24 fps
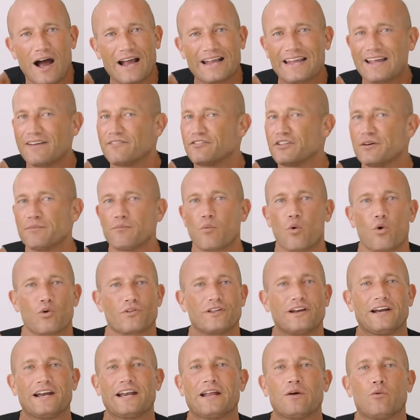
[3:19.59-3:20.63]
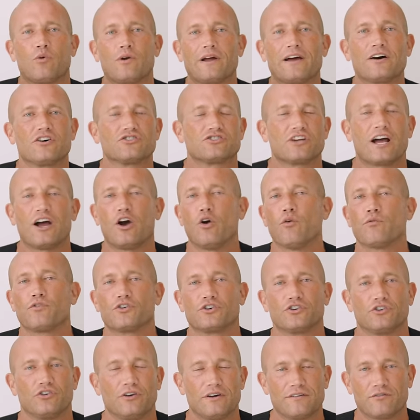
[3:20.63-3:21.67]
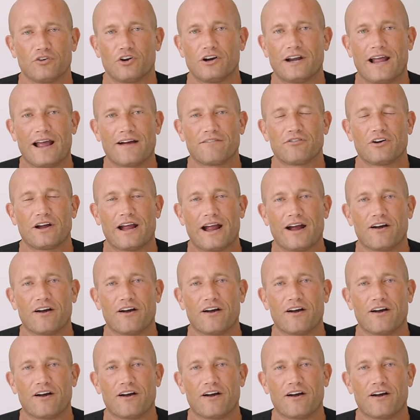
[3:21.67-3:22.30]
I give them more than anyone else. I over deliver in every